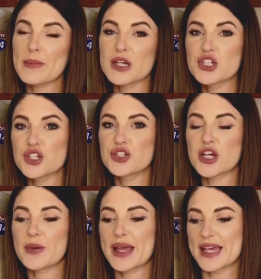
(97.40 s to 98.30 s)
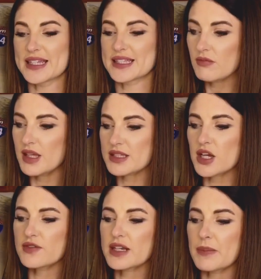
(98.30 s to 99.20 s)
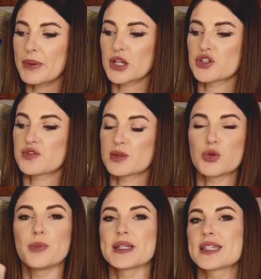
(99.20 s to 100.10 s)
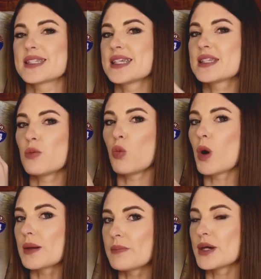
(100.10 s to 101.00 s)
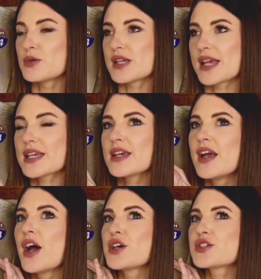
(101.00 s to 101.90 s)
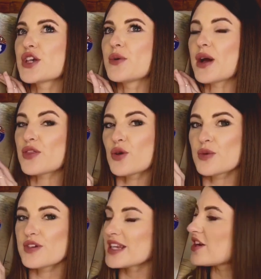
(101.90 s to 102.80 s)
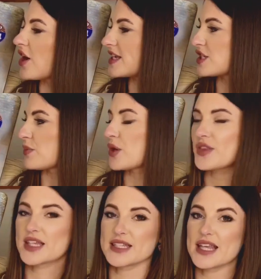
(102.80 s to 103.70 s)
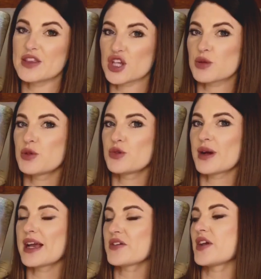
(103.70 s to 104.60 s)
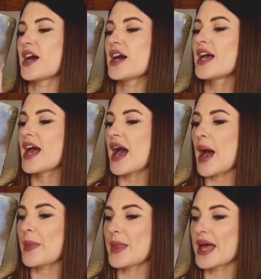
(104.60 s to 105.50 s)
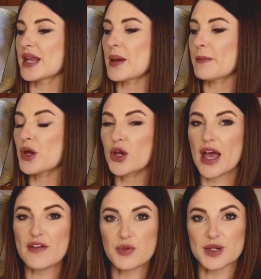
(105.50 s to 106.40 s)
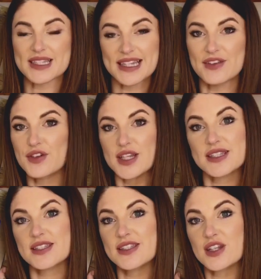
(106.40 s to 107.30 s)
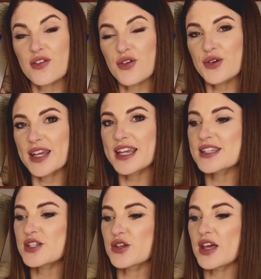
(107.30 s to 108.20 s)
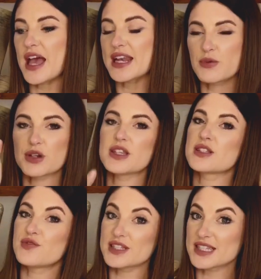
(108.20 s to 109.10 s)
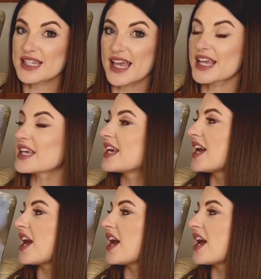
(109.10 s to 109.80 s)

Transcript: my studio is, it's kind of like a bunch of small businesses in one building. So I thought it'd be really nice to put this in the communal area and then put everybody's leaflets and stuff on it so that anybody that's visiting